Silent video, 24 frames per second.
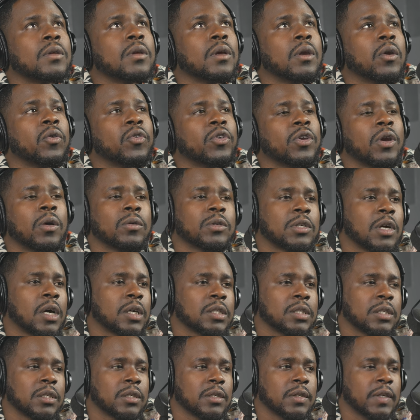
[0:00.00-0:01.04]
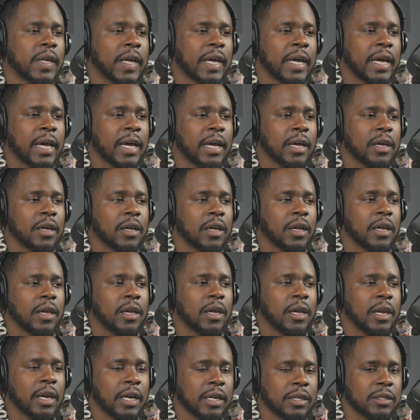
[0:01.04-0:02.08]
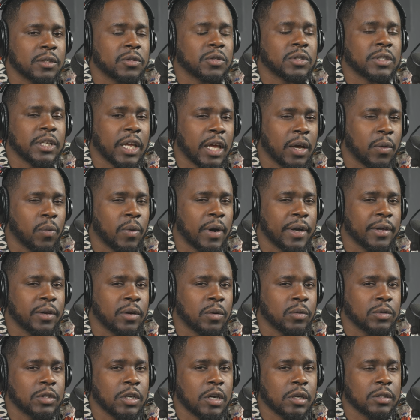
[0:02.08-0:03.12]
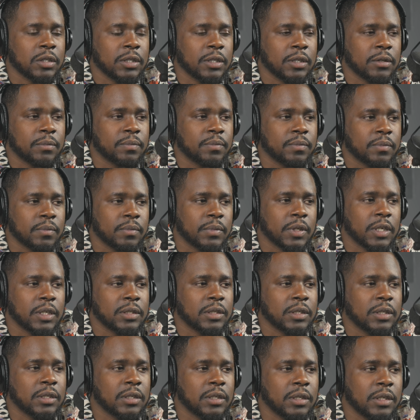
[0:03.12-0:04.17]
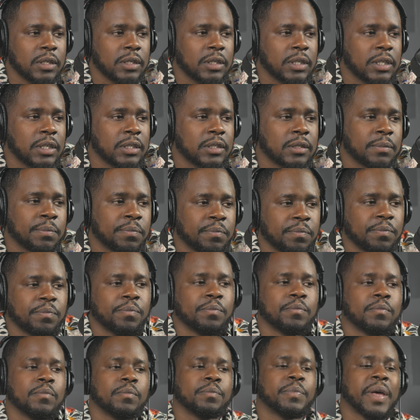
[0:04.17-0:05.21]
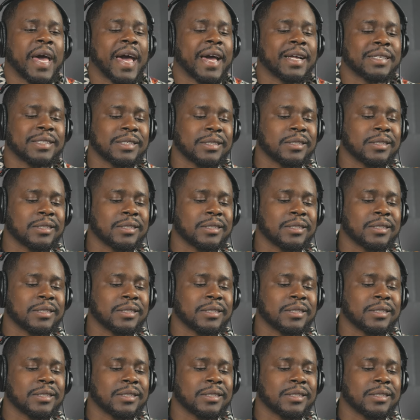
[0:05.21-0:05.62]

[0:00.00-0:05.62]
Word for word: you know, you don't talk to your dad, and I understand why you don't talk to him because he, he did some bad